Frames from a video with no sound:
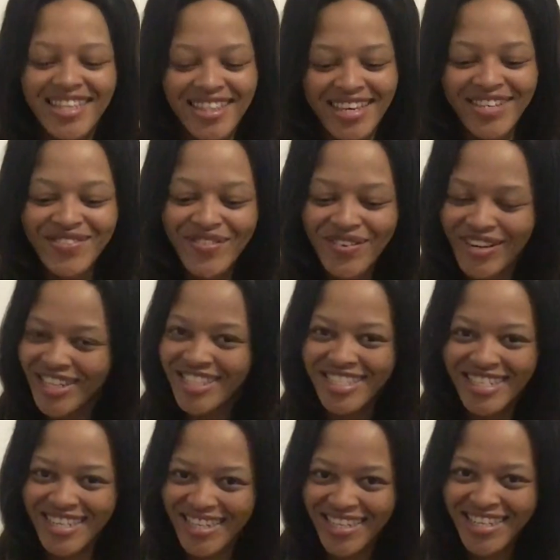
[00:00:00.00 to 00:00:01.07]
Thanks for
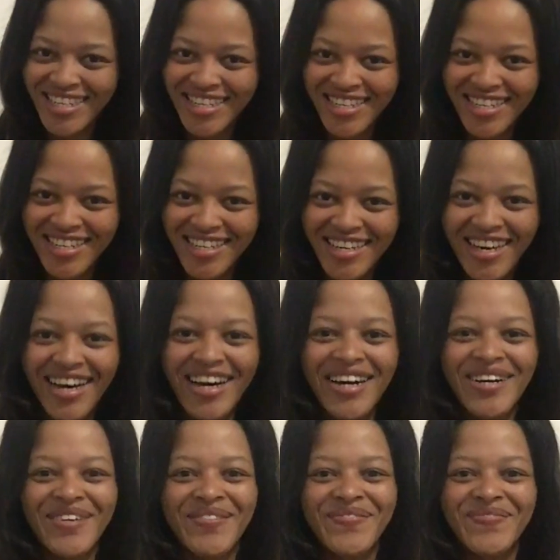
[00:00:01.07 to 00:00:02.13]
watching.
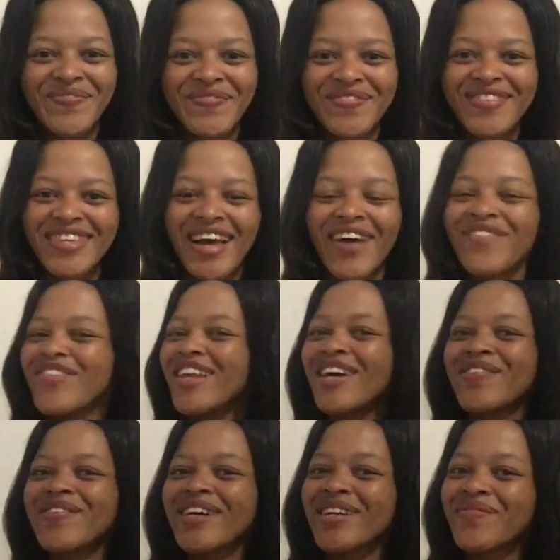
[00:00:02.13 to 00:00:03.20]
I feel
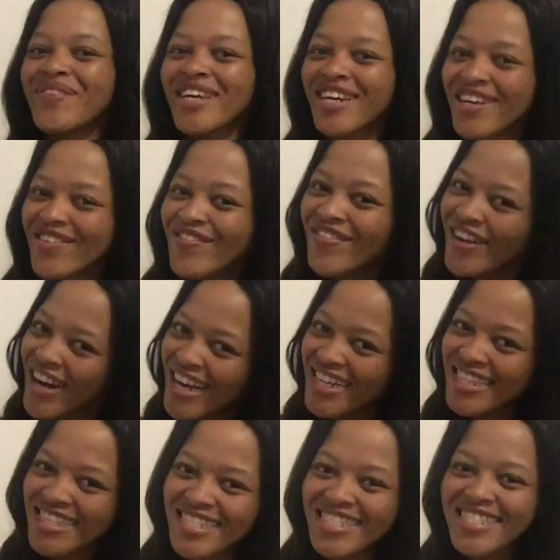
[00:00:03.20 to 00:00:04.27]
like we're gonna be good
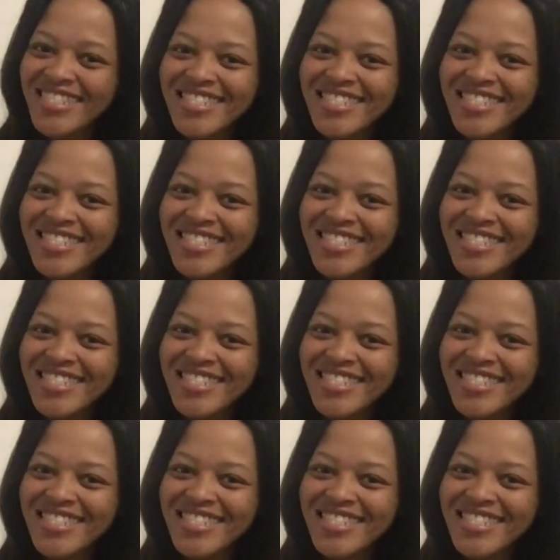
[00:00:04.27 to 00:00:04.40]
friends.